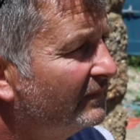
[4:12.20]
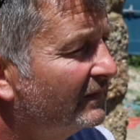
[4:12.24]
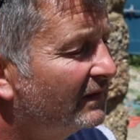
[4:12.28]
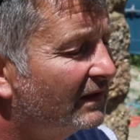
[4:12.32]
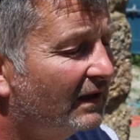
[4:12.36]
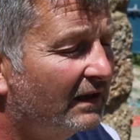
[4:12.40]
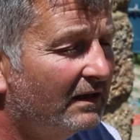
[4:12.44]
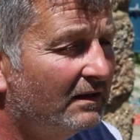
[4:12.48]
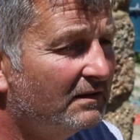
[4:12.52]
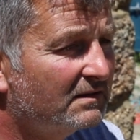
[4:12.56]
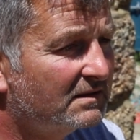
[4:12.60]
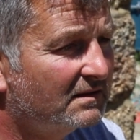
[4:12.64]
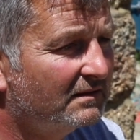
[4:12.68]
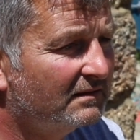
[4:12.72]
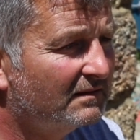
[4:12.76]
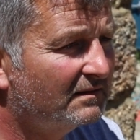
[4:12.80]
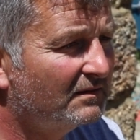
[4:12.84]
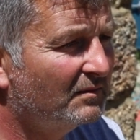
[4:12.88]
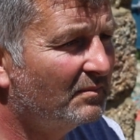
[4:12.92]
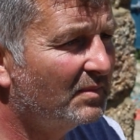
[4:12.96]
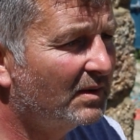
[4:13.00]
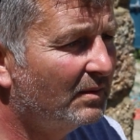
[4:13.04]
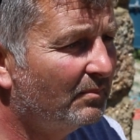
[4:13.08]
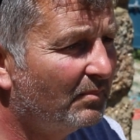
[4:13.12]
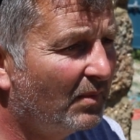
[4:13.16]
They used to do
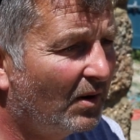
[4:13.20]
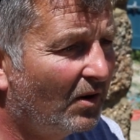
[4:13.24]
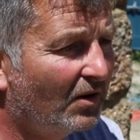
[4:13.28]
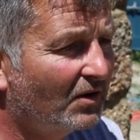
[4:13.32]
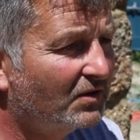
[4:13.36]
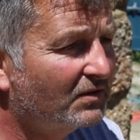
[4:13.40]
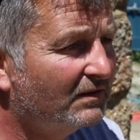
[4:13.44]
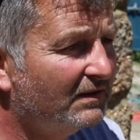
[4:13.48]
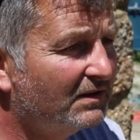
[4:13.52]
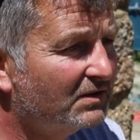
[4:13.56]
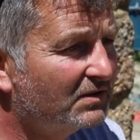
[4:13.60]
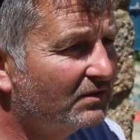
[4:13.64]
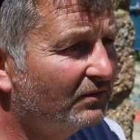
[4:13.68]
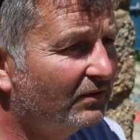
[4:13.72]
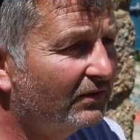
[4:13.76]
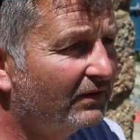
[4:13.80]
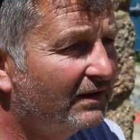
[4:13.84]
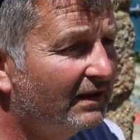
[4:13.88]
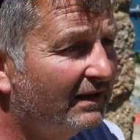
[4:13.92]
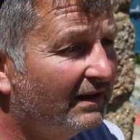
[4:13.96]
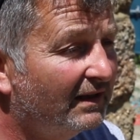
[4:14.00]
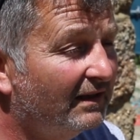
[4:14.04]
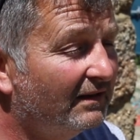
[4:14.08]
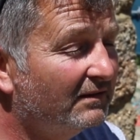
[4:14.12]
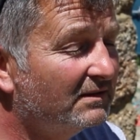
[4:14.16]
a bit of bartering sort of
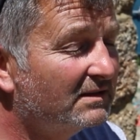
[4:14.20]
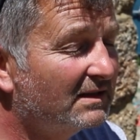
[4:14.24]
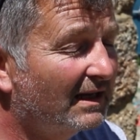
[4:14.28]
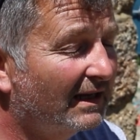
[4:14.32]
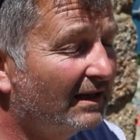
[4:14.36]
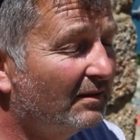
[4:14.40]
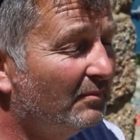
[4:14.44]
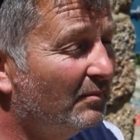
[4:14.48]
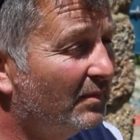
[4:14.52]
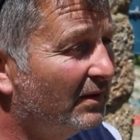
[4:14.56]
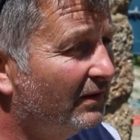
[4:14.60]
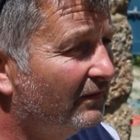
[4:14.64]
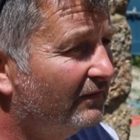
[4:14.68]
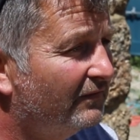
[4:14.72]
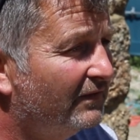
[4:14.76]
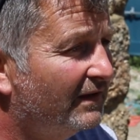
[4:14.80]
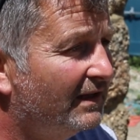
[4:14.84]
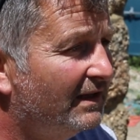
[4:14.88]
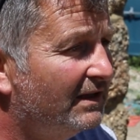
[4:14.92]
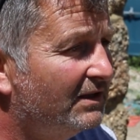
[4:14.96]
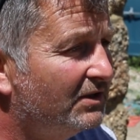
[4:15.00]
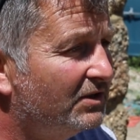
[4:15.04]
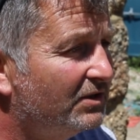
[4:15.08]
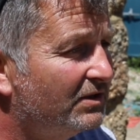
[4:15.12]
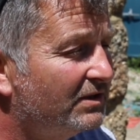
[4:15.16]
thing. They used to take a bit of
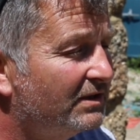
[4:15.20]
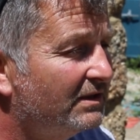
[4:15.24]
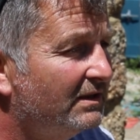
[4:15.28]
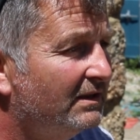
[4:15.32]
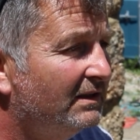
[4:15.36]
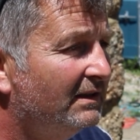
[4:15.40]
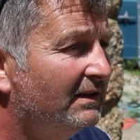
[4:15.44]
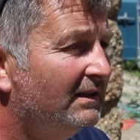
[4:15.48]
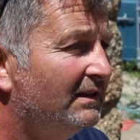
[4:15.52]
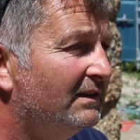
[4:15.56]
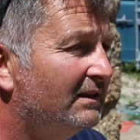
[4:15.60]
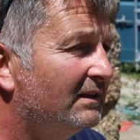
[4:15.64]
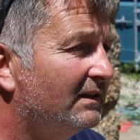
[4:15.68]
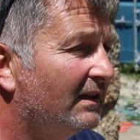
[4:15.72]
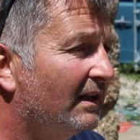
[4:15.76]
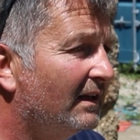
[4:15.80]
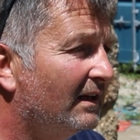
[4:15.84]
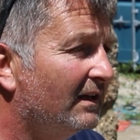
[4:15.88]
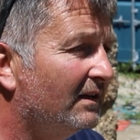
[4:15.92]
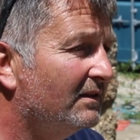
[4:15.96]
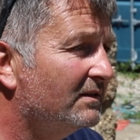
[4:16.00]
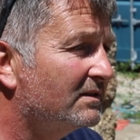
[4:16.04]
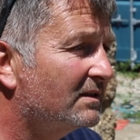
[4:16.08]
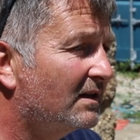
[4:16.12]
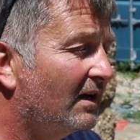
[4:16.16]
fish, and then
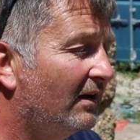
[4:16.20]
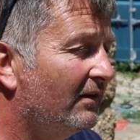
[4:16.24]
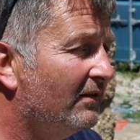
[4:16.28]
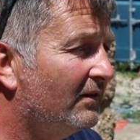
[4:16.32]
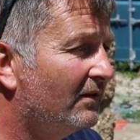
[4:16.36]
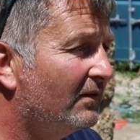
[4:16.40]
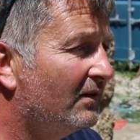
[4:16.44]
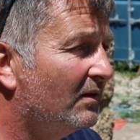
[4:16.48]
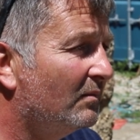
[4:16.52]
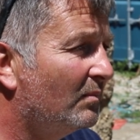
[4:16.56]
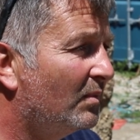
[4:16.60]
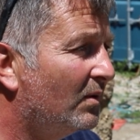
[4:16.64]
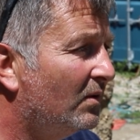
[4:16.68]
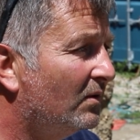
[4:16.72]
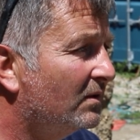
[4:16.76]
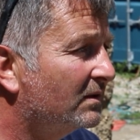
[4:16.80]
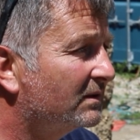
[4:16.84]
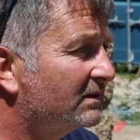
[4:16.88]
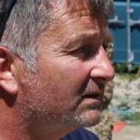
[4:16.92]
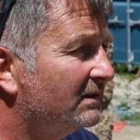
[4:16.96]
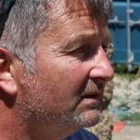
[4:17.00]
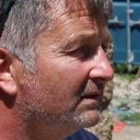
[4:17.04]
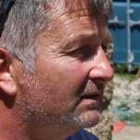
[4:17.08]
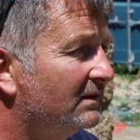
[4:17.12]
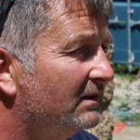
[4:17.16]
they used to go there in the
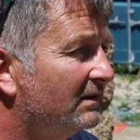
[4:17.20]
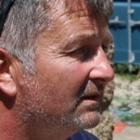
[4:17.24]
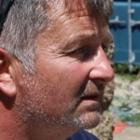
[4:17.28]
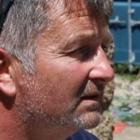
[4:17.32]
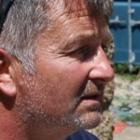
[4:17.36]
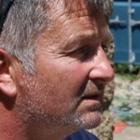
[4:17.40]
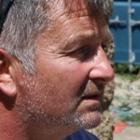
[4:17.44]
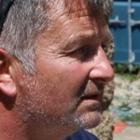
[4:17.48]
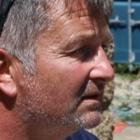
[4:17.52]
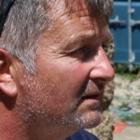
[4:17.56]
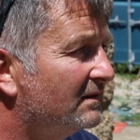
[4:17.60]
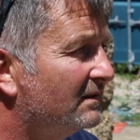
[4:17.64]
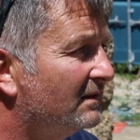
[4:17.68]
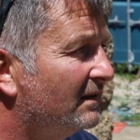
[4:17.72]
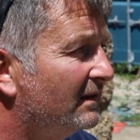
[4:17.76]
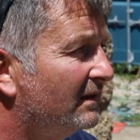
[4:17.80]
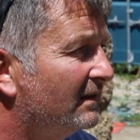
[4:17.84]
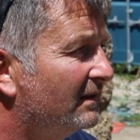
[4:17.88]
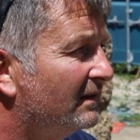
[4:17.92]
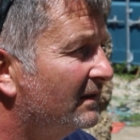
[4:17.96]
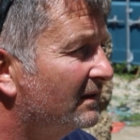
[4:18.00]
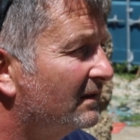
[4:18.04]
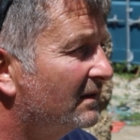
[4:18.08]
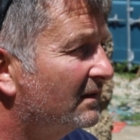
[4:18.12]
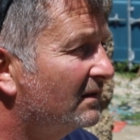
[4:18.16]
bogs and sort
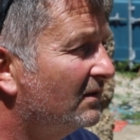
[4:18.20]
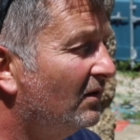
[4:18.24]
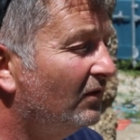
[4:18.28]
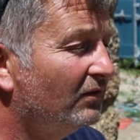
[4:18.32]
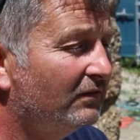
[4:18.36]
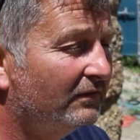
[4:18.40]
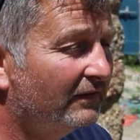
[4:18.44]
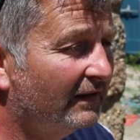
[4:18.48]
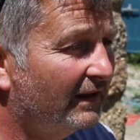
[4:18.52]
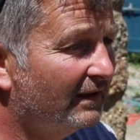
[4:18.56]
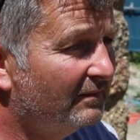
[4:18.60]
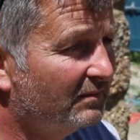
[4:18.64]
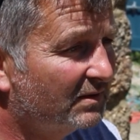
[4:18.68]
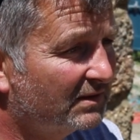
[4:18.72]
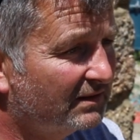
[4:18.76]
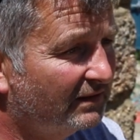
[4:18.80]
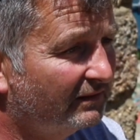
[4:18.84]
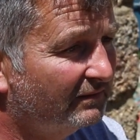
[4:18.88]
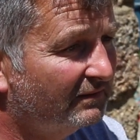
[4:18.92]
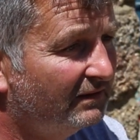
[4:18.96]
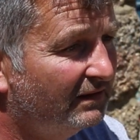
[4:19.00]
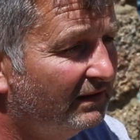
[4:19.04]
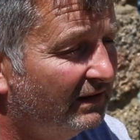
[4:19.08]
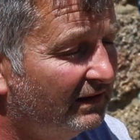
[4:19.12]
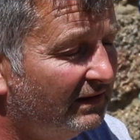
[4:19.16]
of cultivate
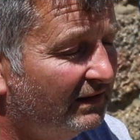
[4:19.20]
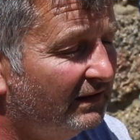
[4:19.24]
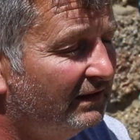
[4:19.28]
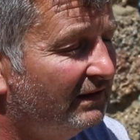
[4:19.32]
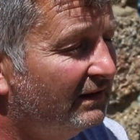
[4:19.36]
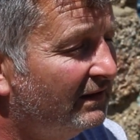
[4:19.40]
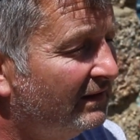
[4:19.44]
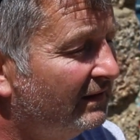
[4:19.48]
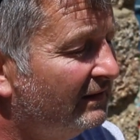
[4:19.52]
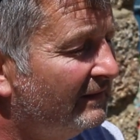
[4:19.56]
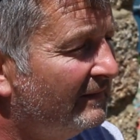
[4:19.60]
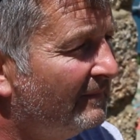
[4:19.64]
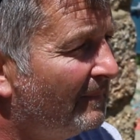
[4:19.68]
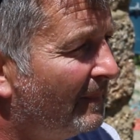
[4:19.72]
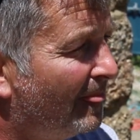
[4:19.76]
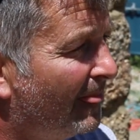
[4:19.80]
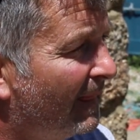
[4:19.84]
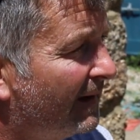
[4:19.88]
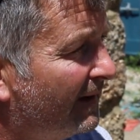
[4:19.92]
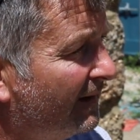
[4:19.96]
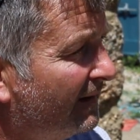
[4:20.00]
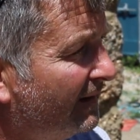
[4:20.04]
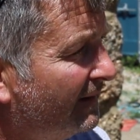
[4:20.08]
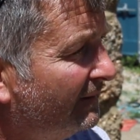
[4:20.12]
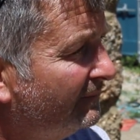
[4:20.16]

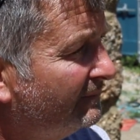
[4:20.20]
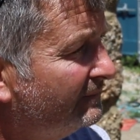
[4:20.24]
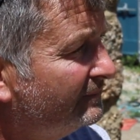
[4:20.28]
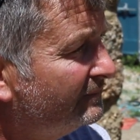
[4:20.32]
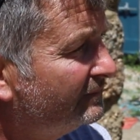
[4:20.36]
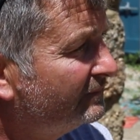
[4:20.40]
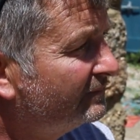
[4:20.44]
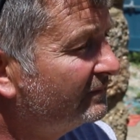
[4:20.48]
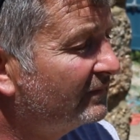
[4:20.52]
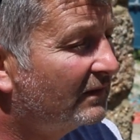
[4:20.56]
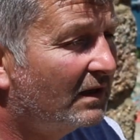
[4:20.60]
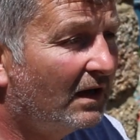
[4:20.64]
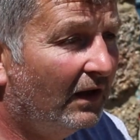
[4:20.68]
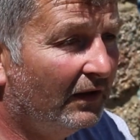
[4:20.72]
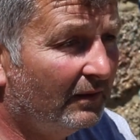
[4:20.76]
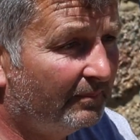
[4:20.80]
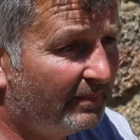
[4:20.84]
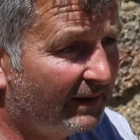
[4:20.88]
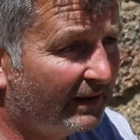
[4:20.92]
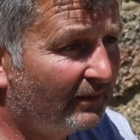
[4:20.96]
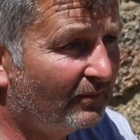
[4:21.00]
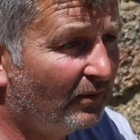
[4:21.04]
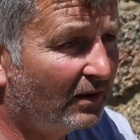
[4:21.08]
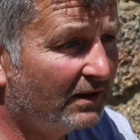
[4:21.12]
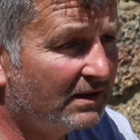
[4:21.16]
them. Cut the
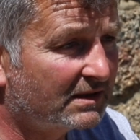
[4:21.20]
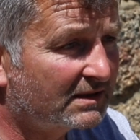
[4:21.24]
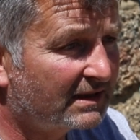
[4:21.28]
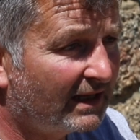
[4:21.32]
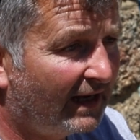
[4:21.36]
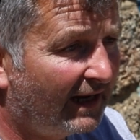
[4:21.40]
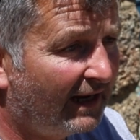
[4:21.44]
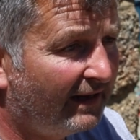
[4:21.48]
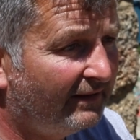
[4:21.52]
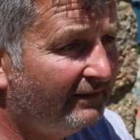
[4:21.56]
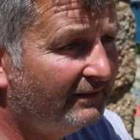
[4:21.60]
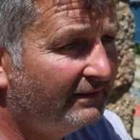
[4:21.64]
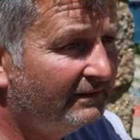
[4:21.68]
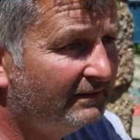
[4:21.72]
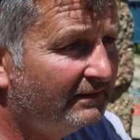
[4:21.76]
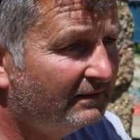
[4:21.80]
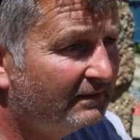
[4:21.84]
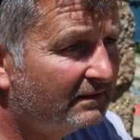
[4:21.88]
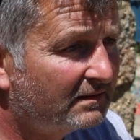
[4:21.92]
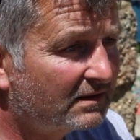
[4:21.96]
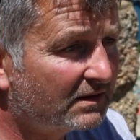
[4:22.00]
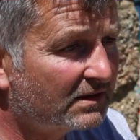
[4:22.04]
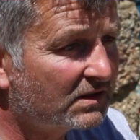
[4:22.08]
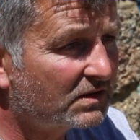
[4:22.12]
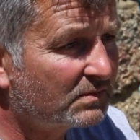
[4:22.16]
big ones down
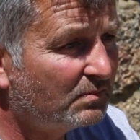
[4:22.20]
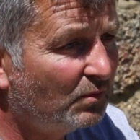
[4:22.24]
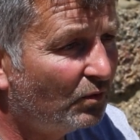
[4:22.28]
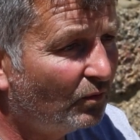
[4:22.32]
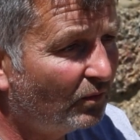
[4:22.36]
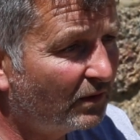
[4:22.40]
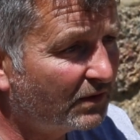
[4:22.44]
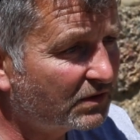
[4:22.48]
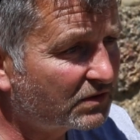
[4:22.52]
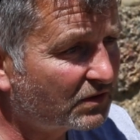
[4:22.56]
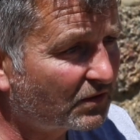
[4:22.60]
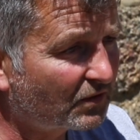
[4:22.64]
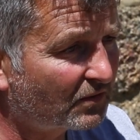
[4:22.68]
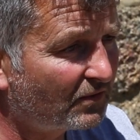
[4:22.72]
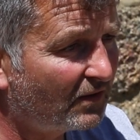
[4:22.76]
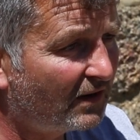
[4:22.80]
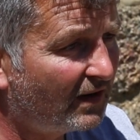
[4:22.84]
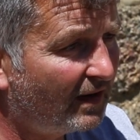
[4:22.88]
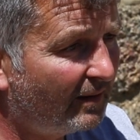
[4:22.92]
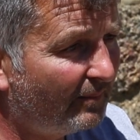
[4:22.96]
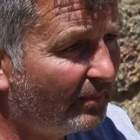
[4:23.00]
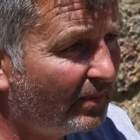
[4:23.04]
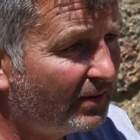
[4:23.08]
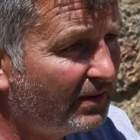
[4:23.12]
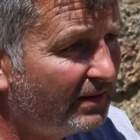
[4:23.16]
so the small ones grew
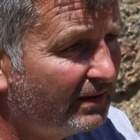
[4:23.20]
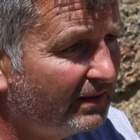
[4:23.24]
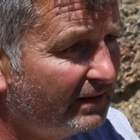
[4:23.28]
up,